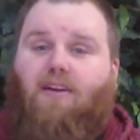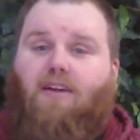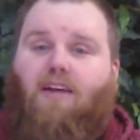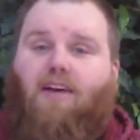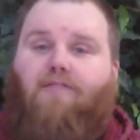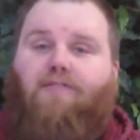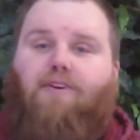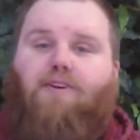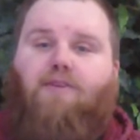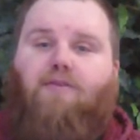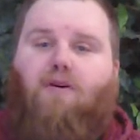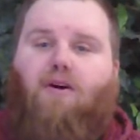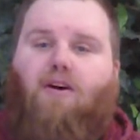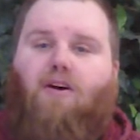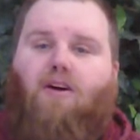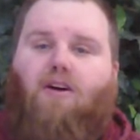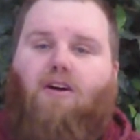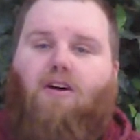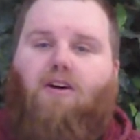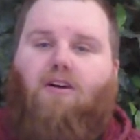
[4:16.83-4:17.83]
If you
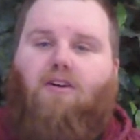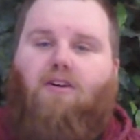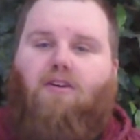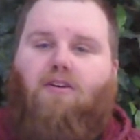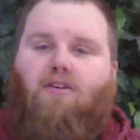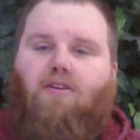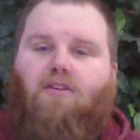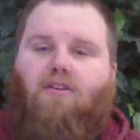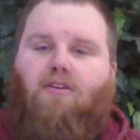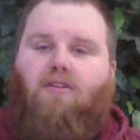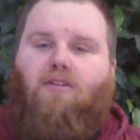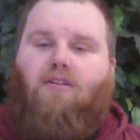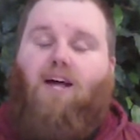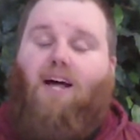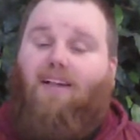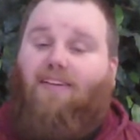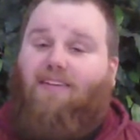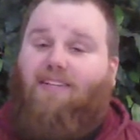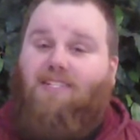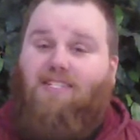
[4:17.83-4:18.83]
are
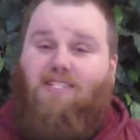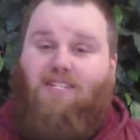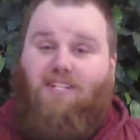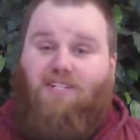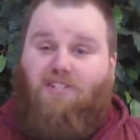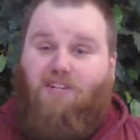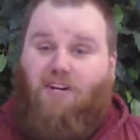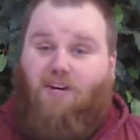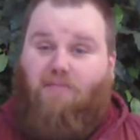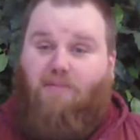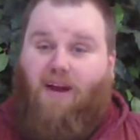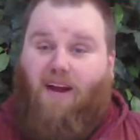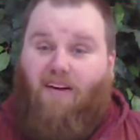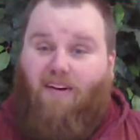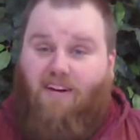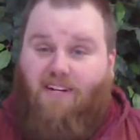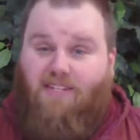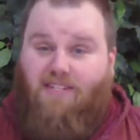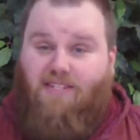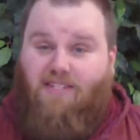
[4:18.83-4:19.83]
not listening to your
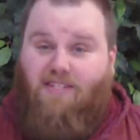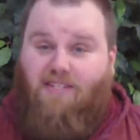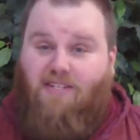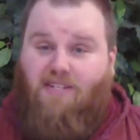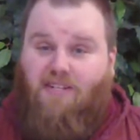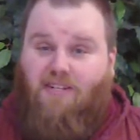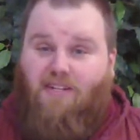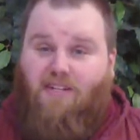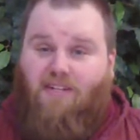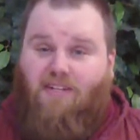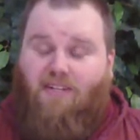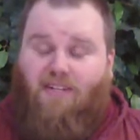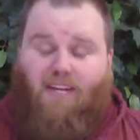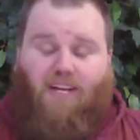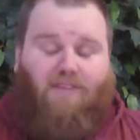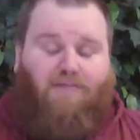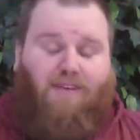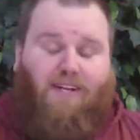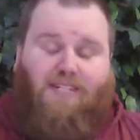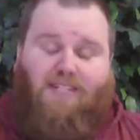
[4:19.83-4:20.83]
parents,
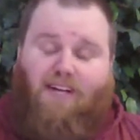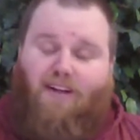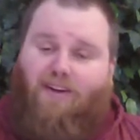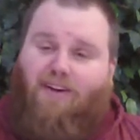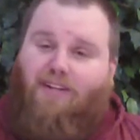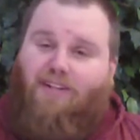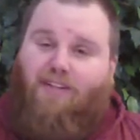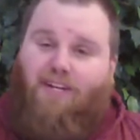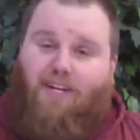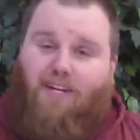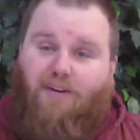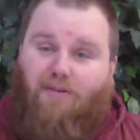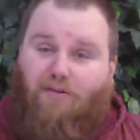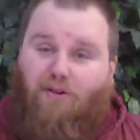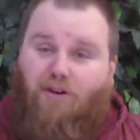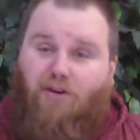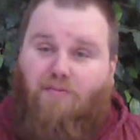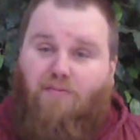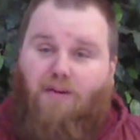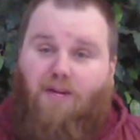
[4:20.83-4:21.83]
like if they tell you to clean your
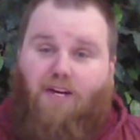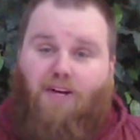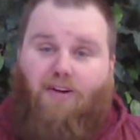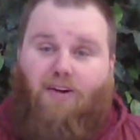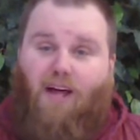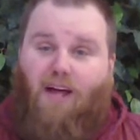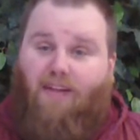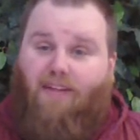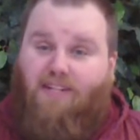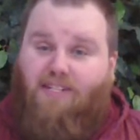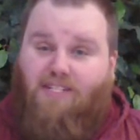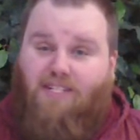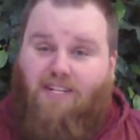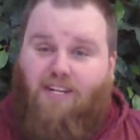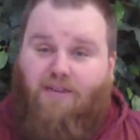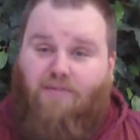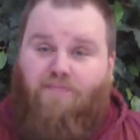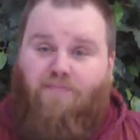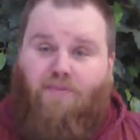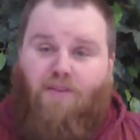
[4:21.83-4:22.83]
room and you're not
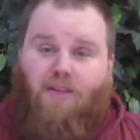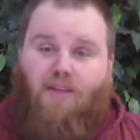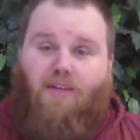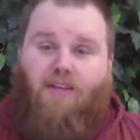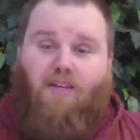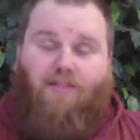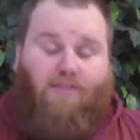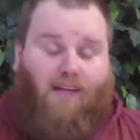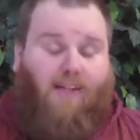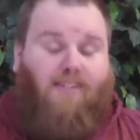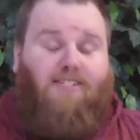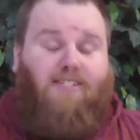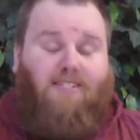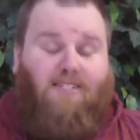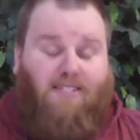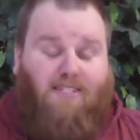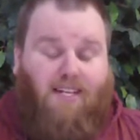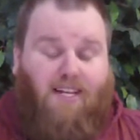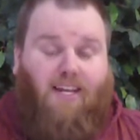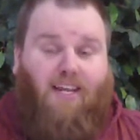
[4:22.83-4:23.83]
listening, that's
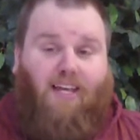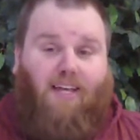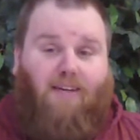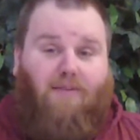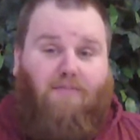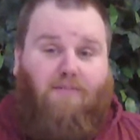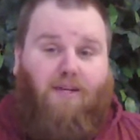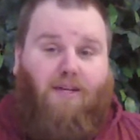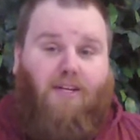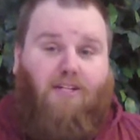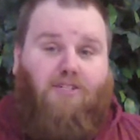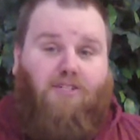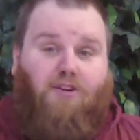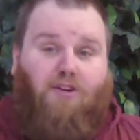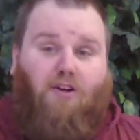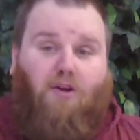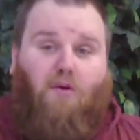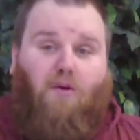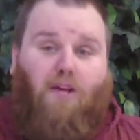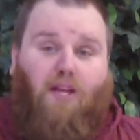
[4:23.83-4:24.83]
sinning, because
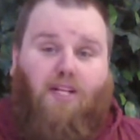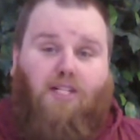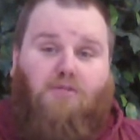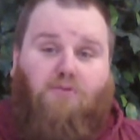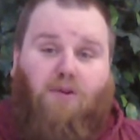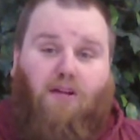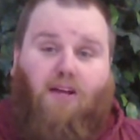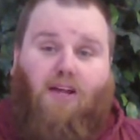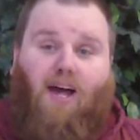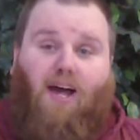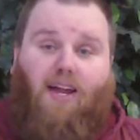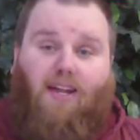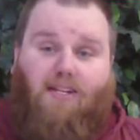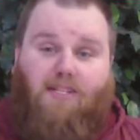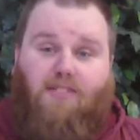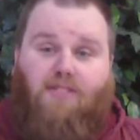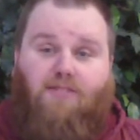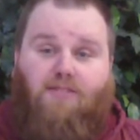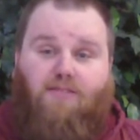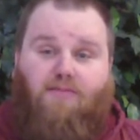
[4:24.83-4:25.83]
you're going against what God
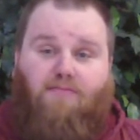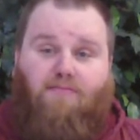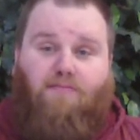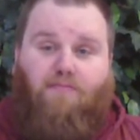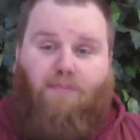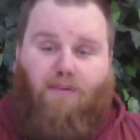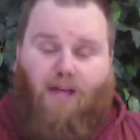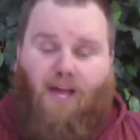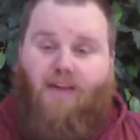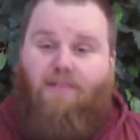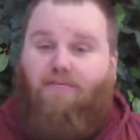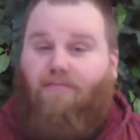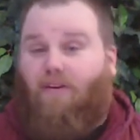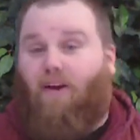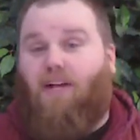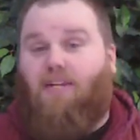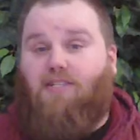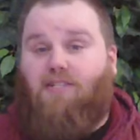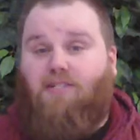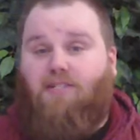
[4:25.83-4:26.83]
has plan
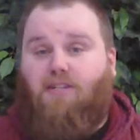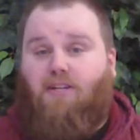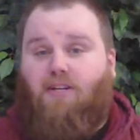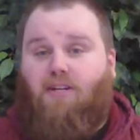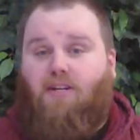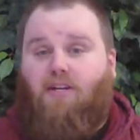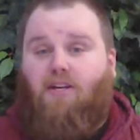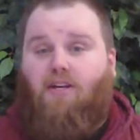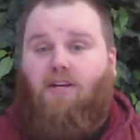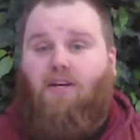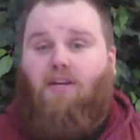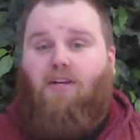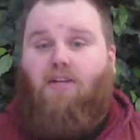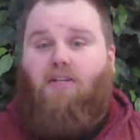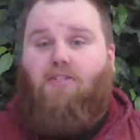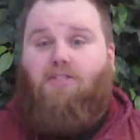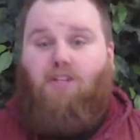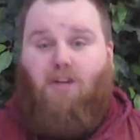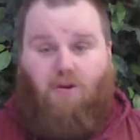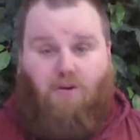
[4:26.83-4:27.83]
for us.
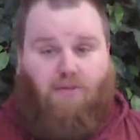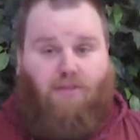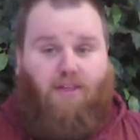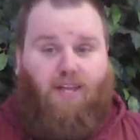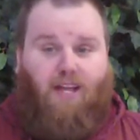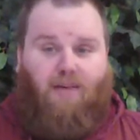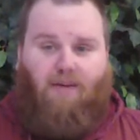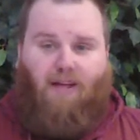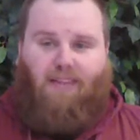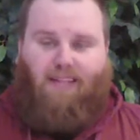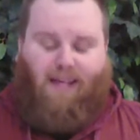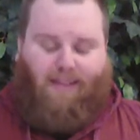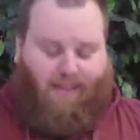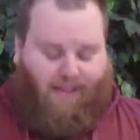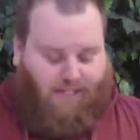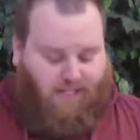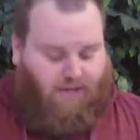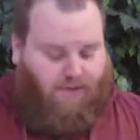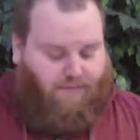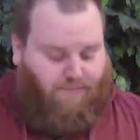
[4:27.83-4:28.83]
So think about that.
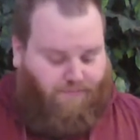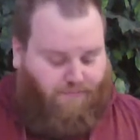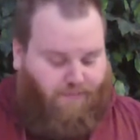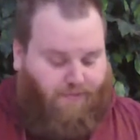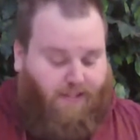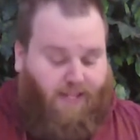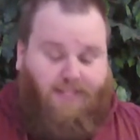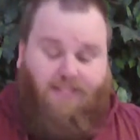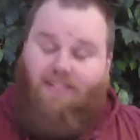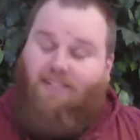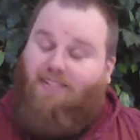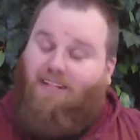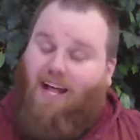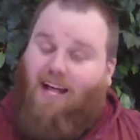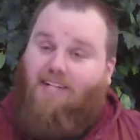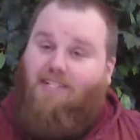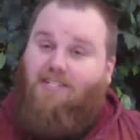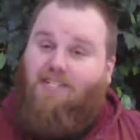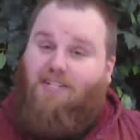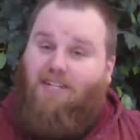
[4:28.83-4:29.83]
That's a
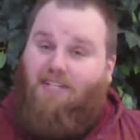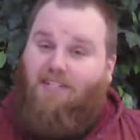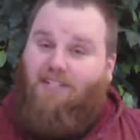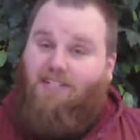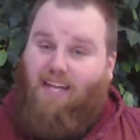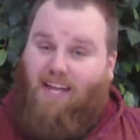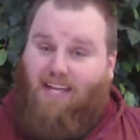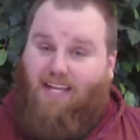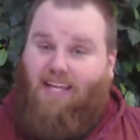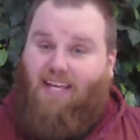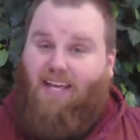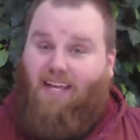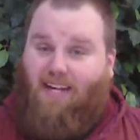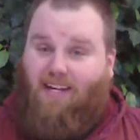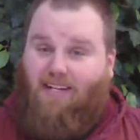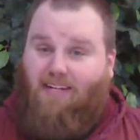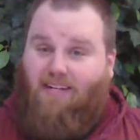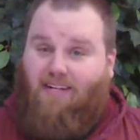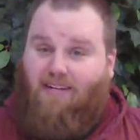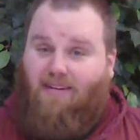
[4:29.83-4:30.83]
lot to take
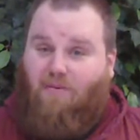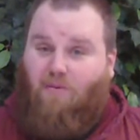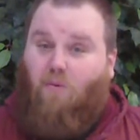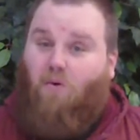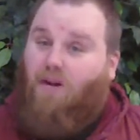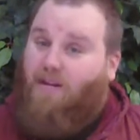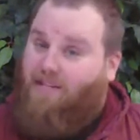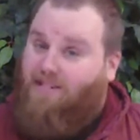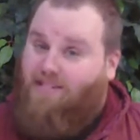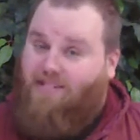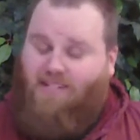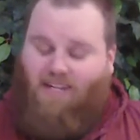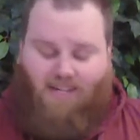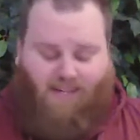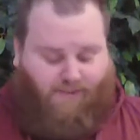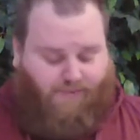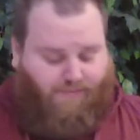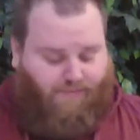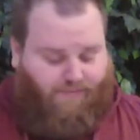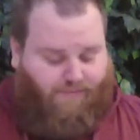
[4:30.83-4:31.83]
in. What is sin?